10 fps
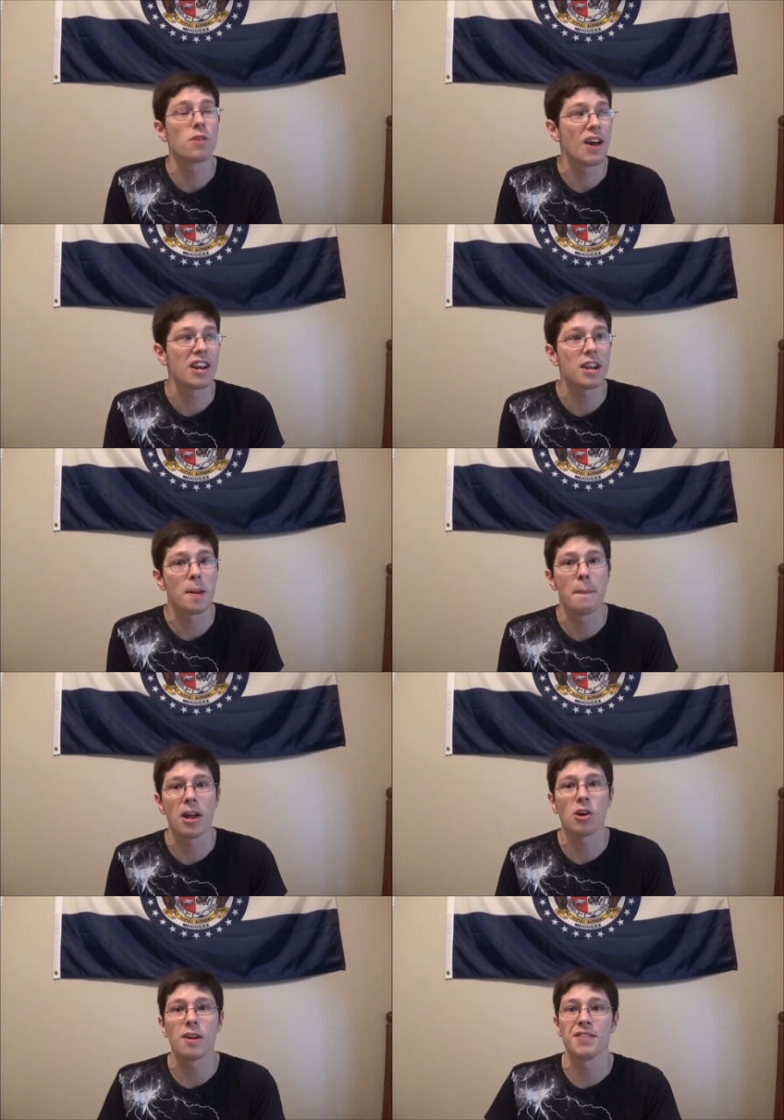have ended it
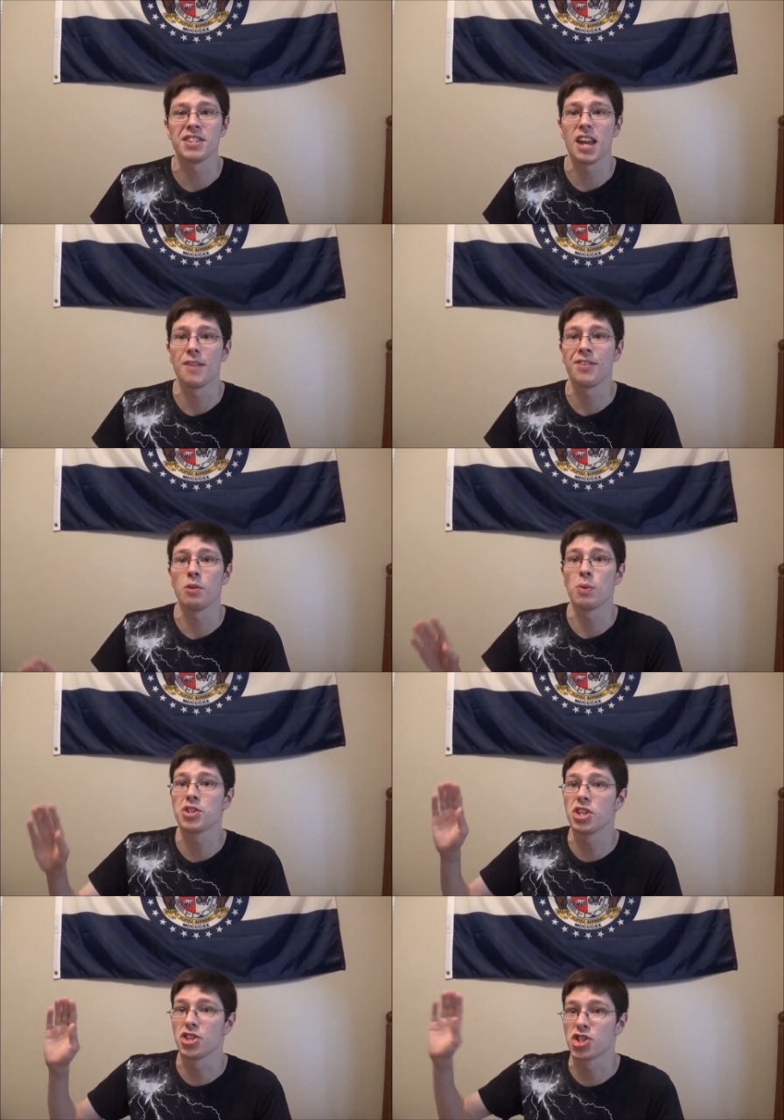better if it, if it went
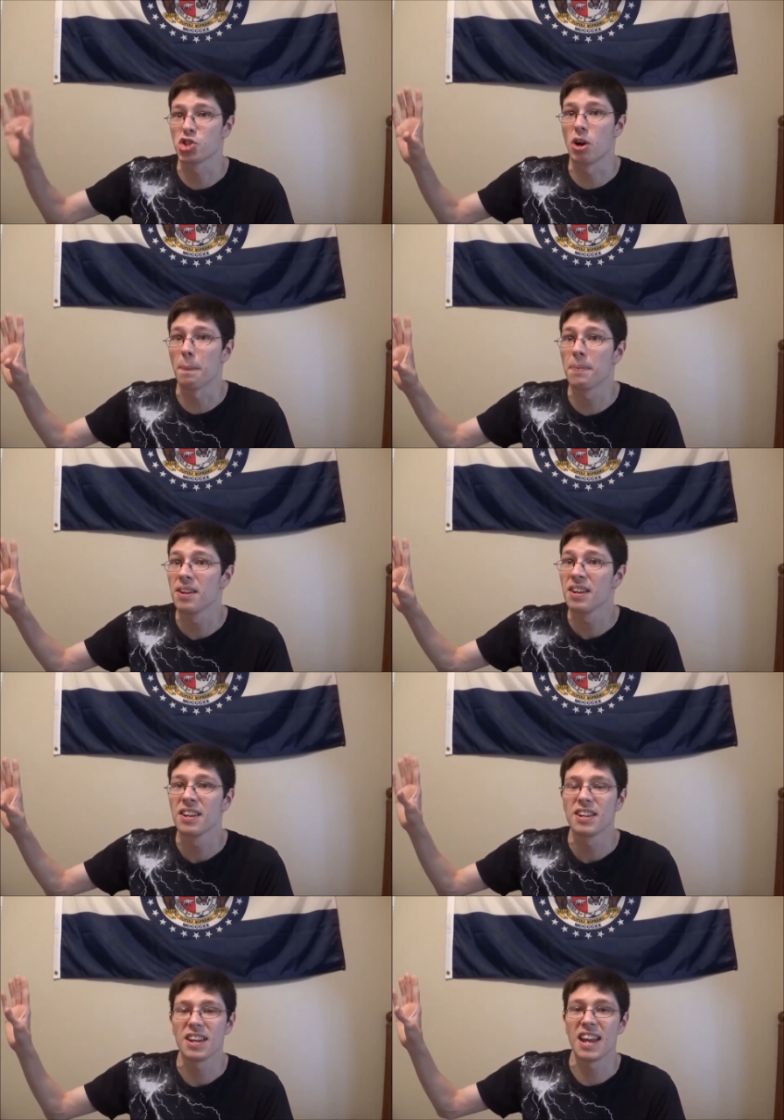to the strip,
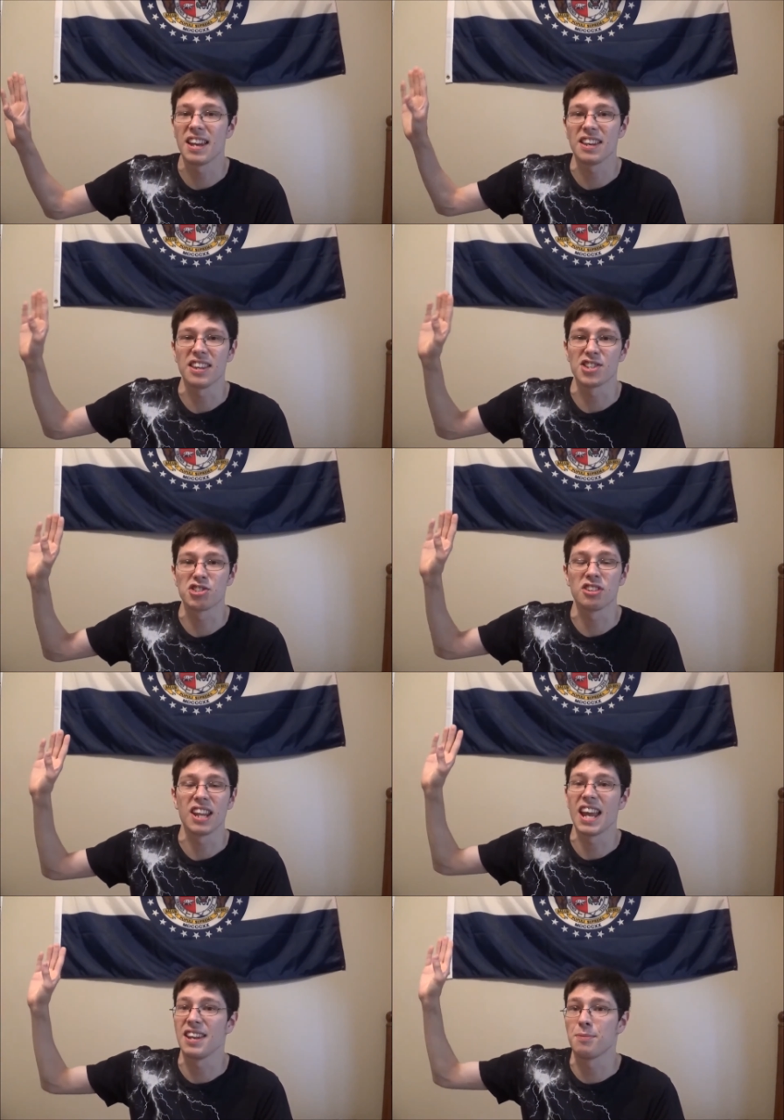and this
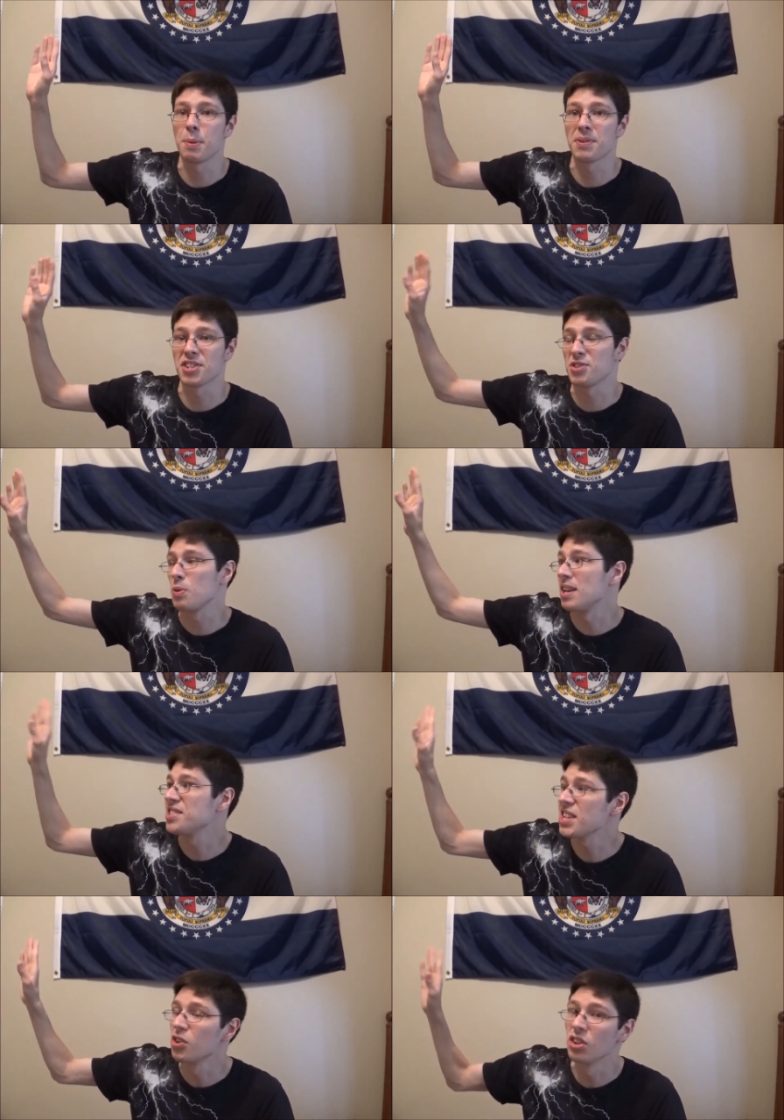ended pretty much just when it
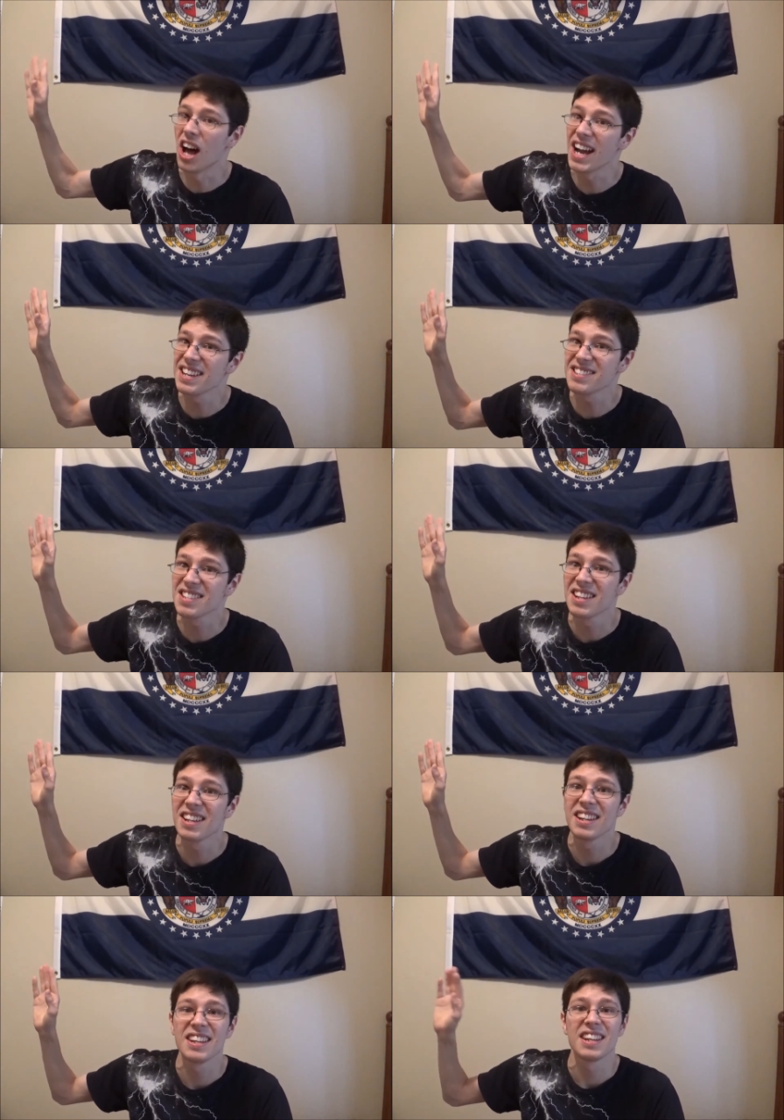said their lines,
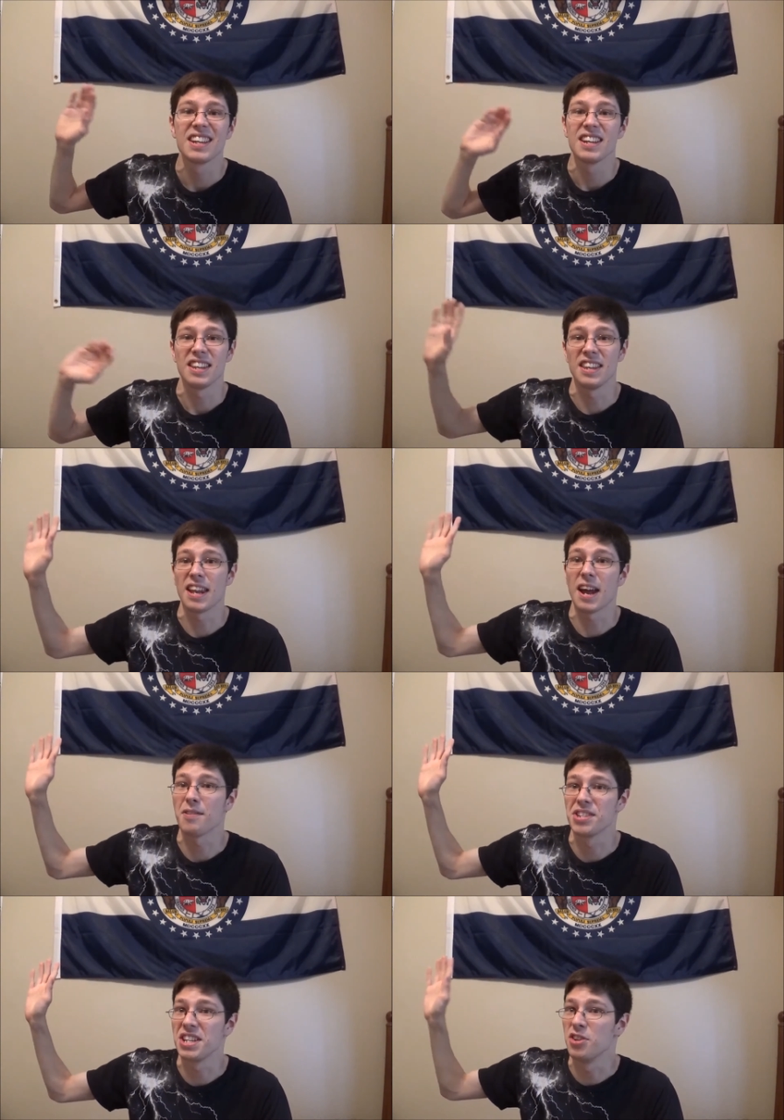and that, that
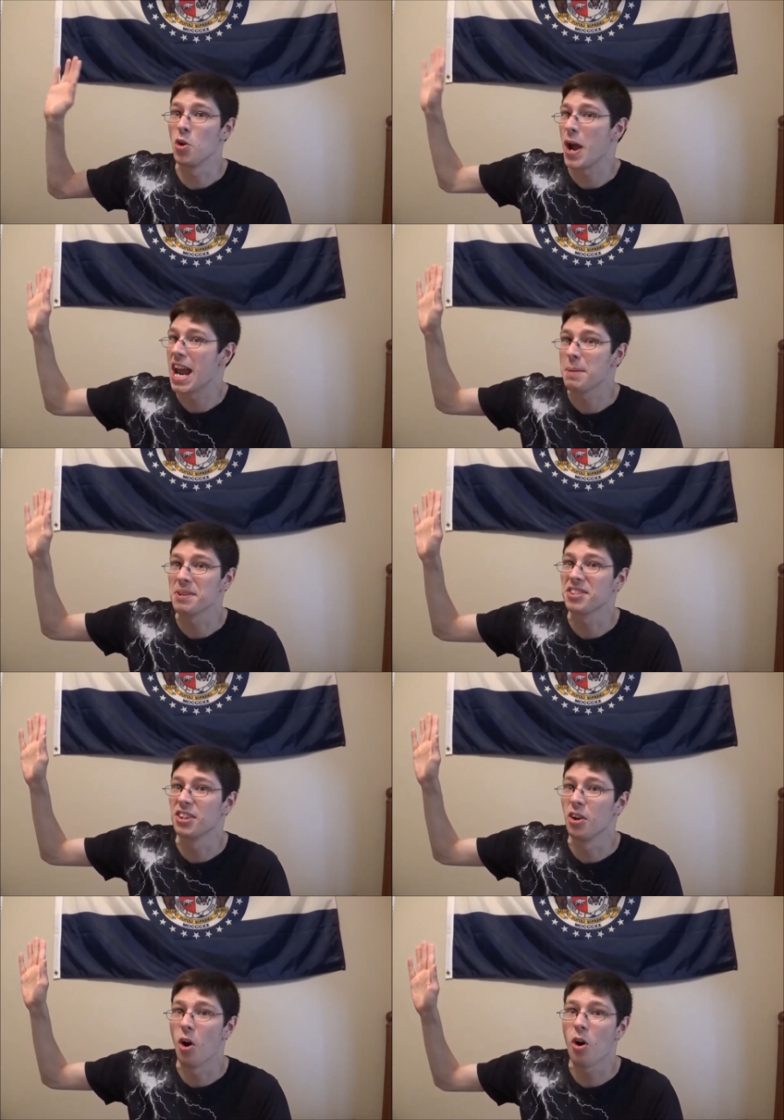was it. No animation
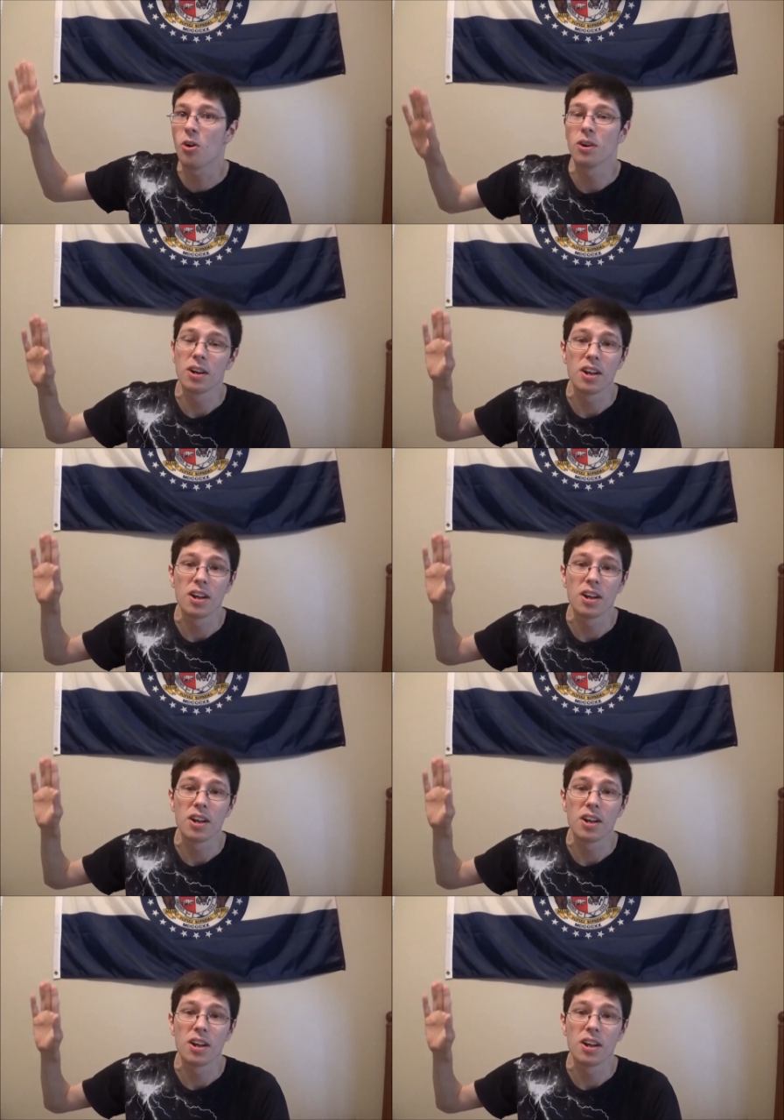at all.